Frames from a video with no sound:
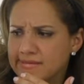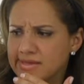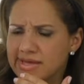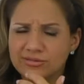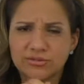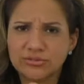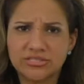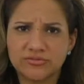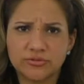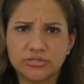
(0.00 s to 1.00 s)
I don't know what the
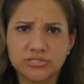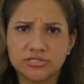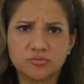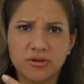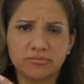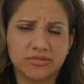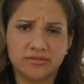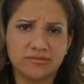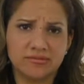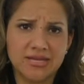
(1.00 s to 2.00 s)
difference is. It's
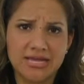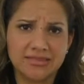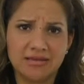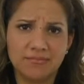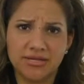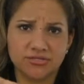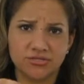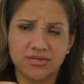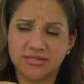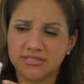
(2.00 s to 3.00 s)
probably not that major
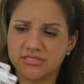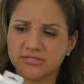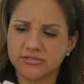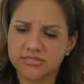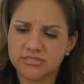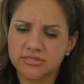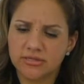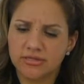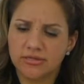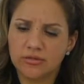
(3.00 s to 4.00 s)
and not that serious,
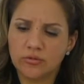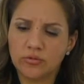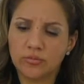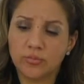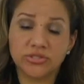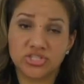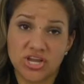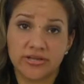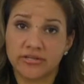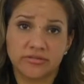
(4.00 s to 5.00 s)
but
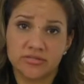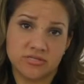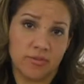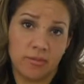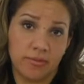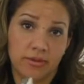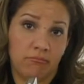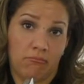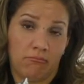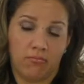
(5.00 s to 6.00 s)
check, because it might be.
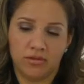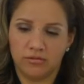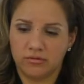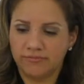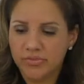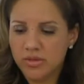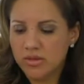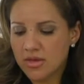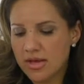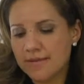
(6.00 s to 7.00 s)
I don't
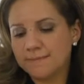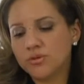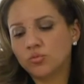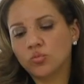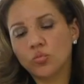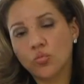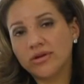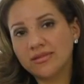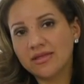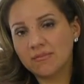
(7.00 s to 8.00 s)
know. But what
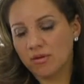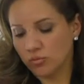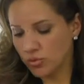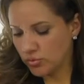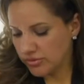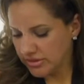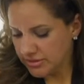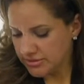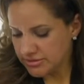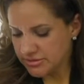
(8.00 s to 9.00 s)
I like about Rode
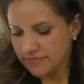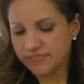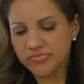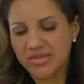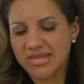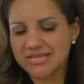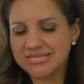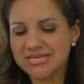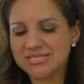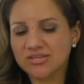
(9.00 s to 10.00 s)
is
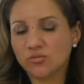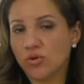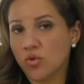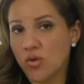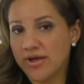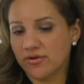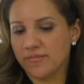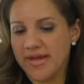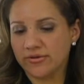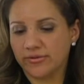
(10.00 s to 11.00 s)
it doesn't require a
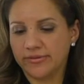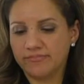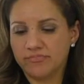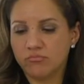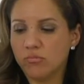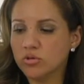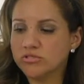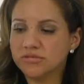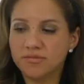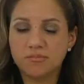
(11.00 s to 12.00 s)
battery.
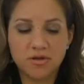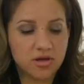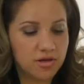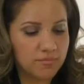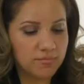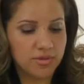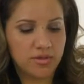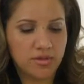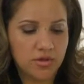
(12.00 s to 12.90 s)
Most of them come